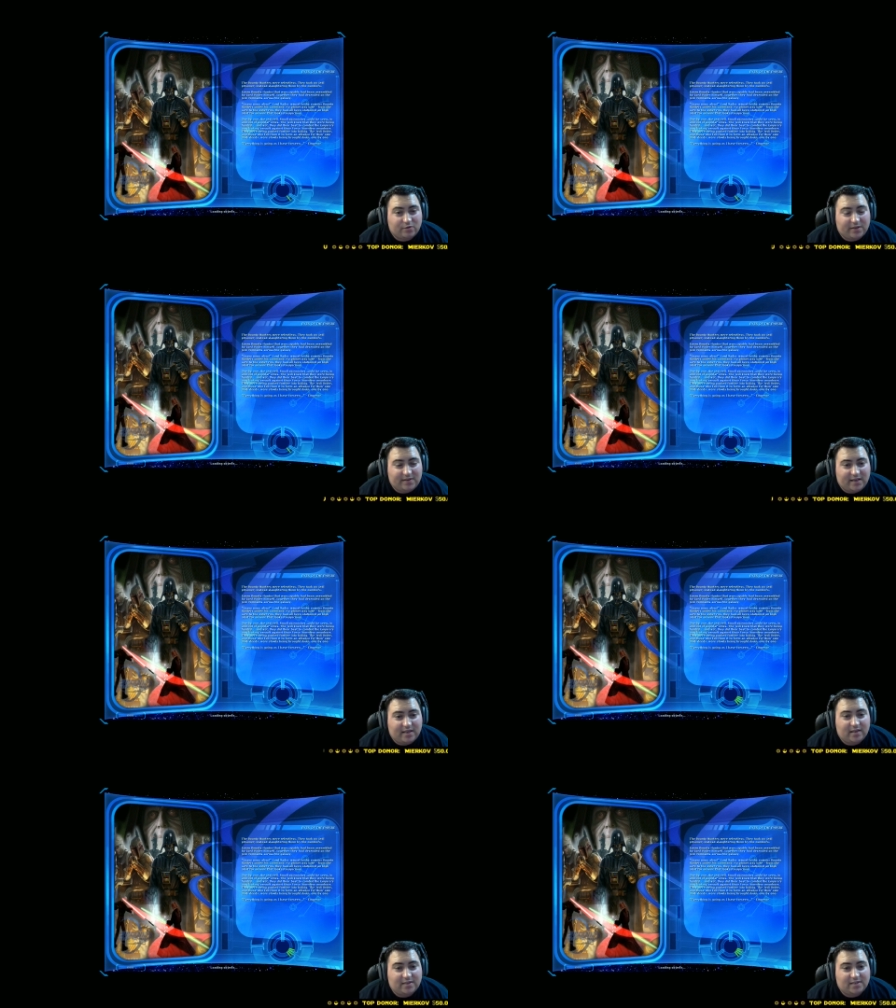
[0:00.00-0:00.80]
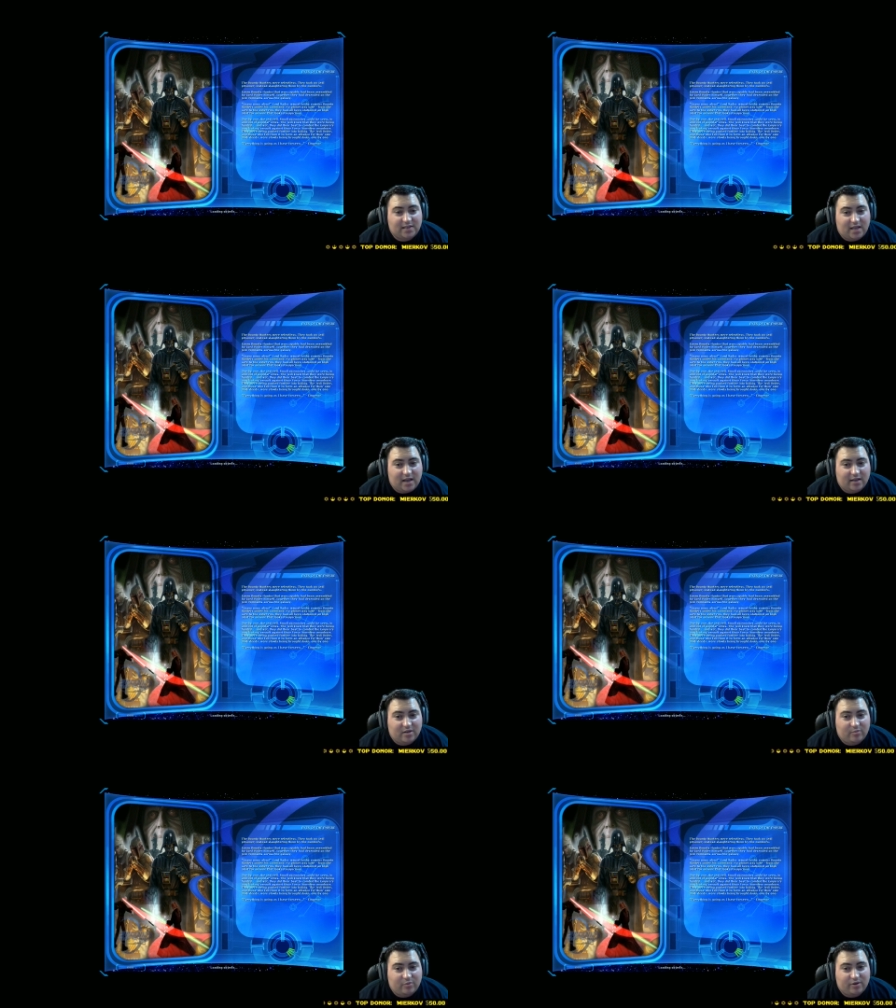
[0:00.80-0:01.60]
a ridiculously high
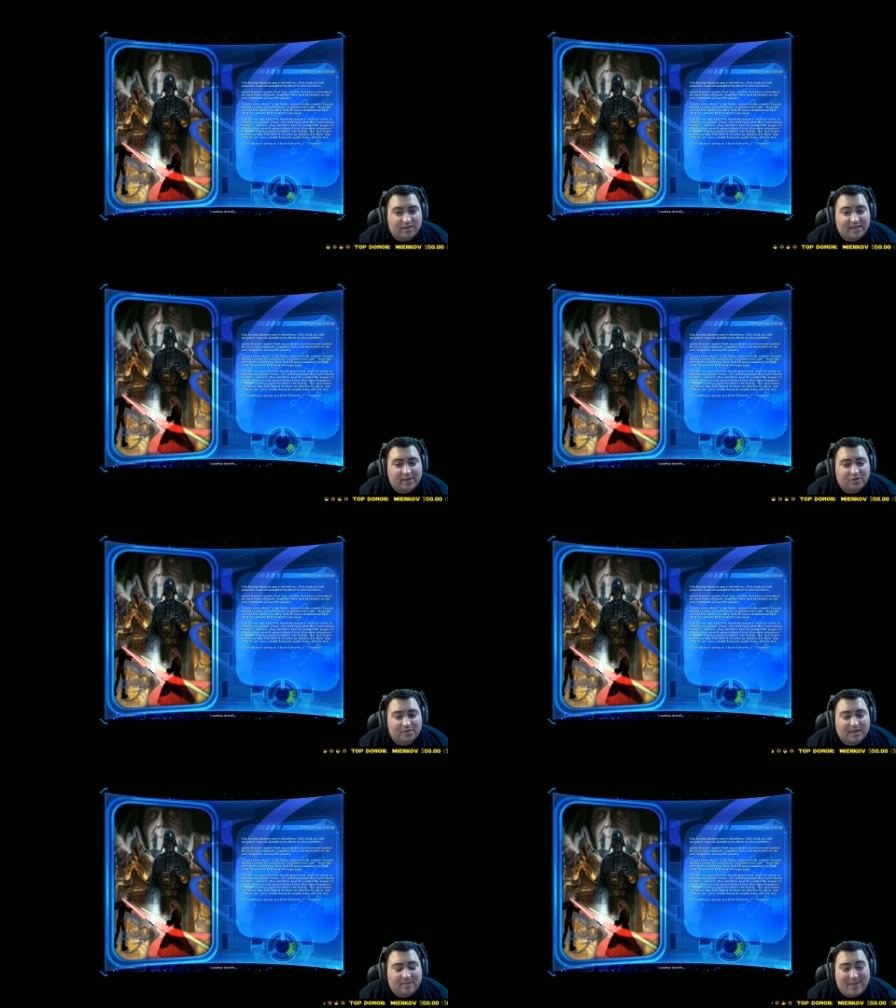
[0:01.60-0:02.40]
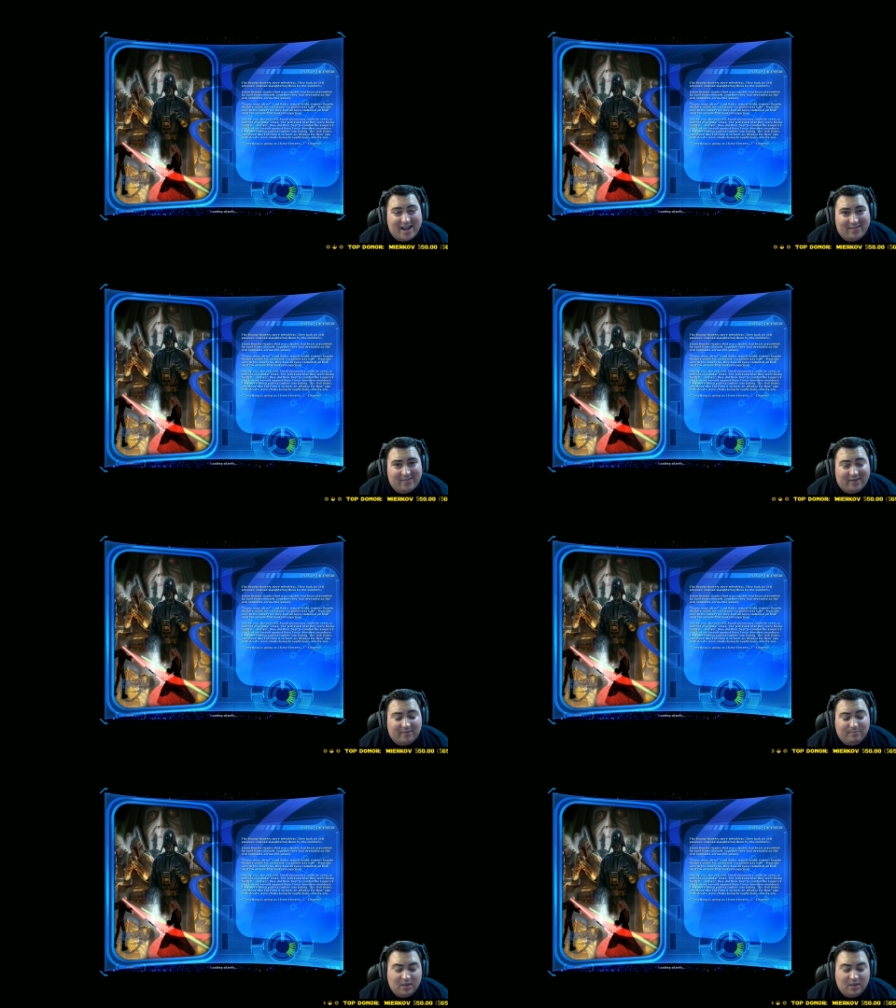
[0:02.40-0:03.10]
number is actually a bad thing.